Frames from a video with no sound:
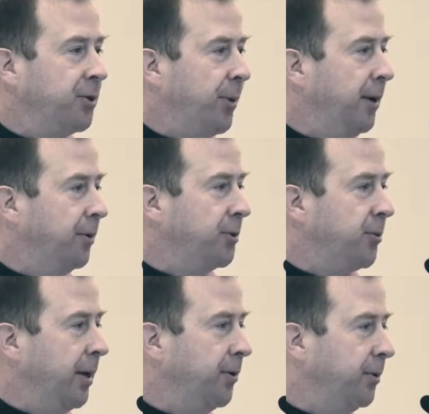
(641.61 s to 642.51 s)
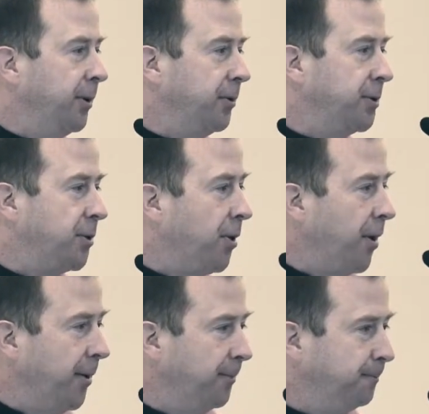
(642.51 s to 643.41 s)
Twinkle, Twinkle, Little
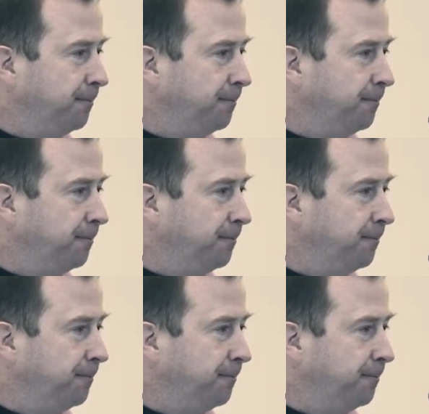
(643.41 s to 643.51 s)
Star.